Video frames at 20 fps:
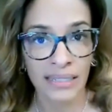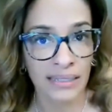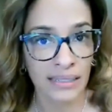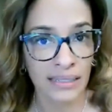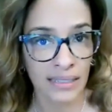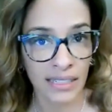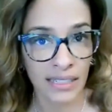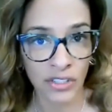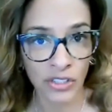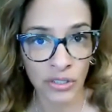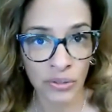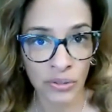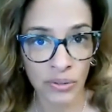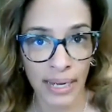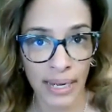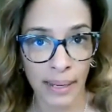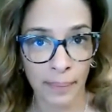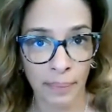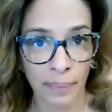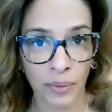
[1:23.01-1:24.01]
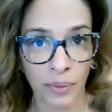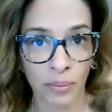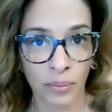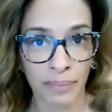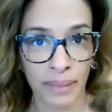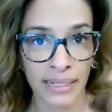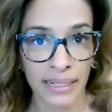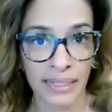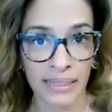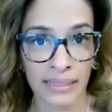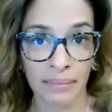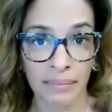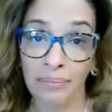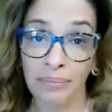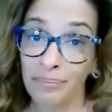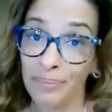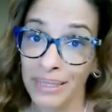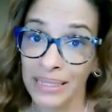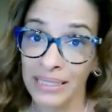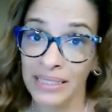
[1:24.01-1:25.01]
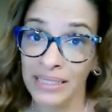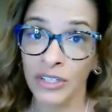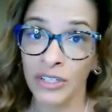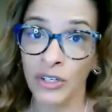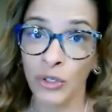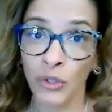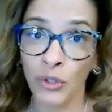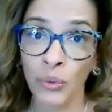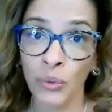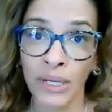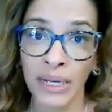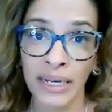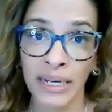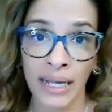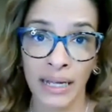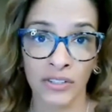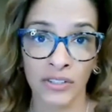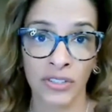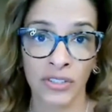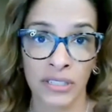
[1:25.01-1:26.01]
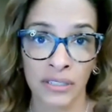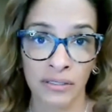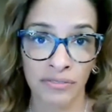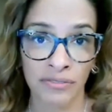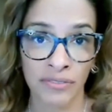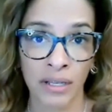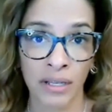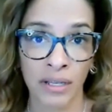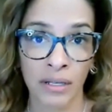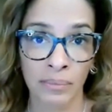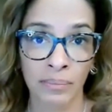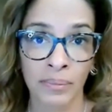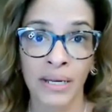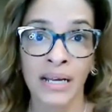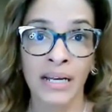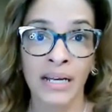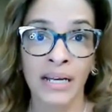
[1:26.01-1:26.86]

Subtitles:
Decisional capital means that you can actually develop